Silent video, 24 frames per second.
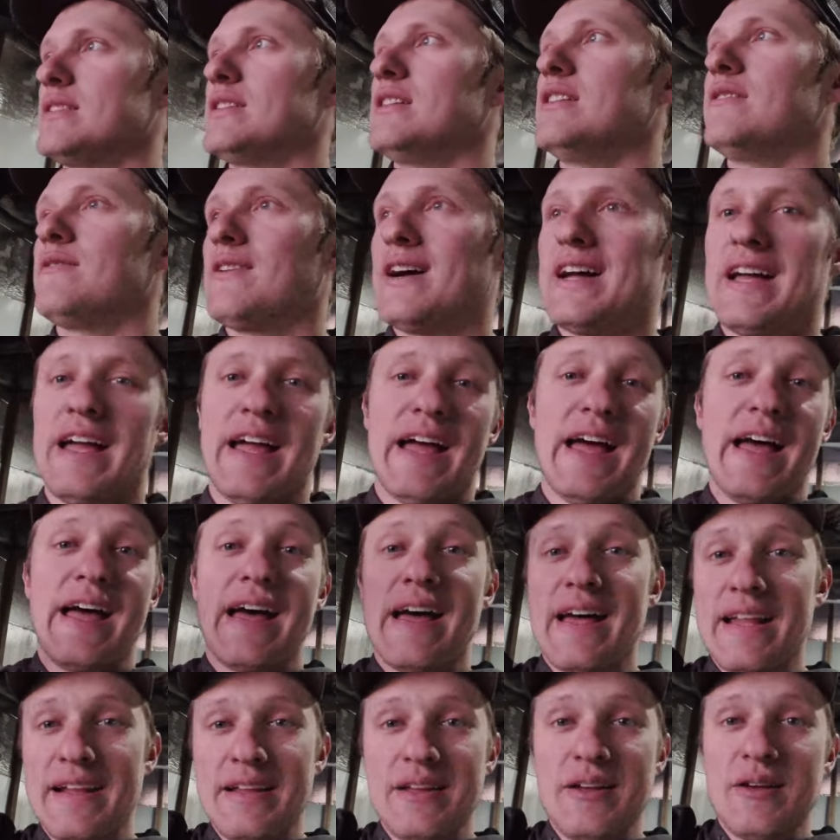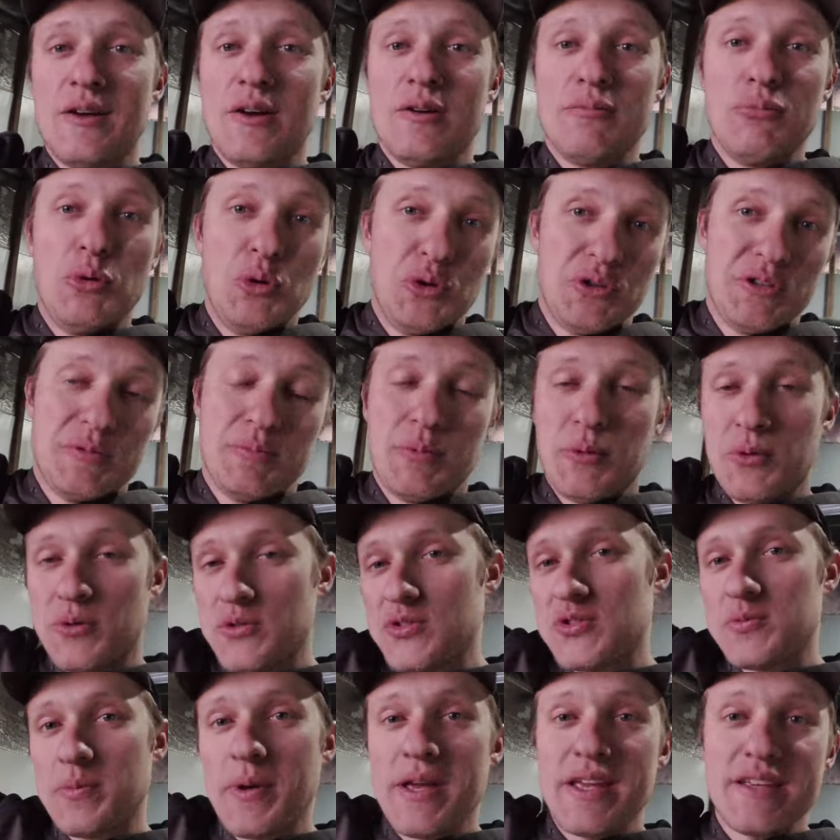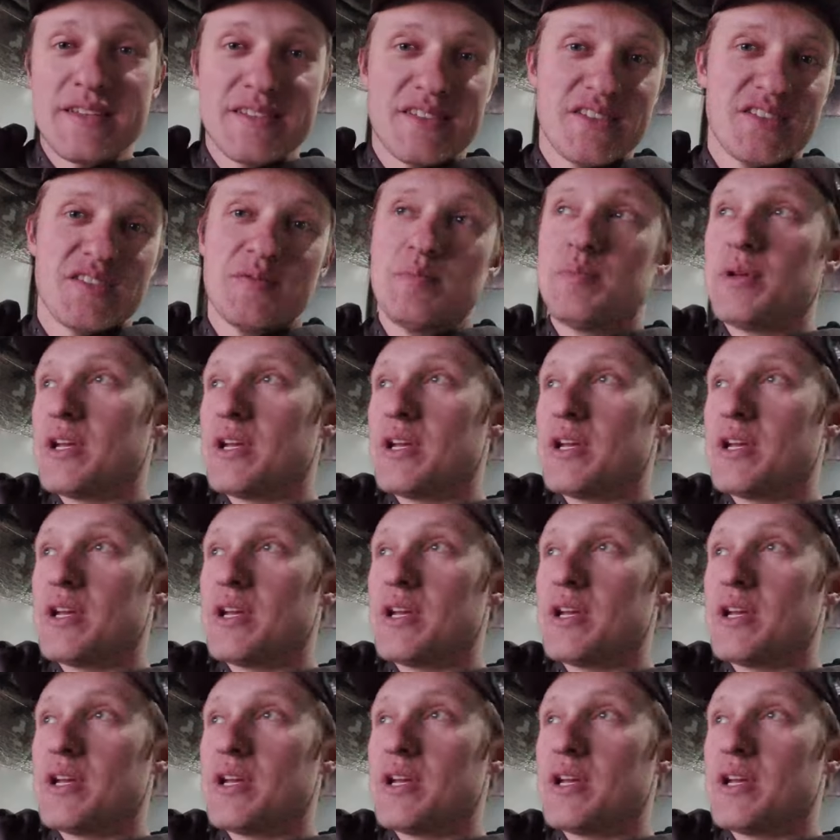If I had multiple spaces,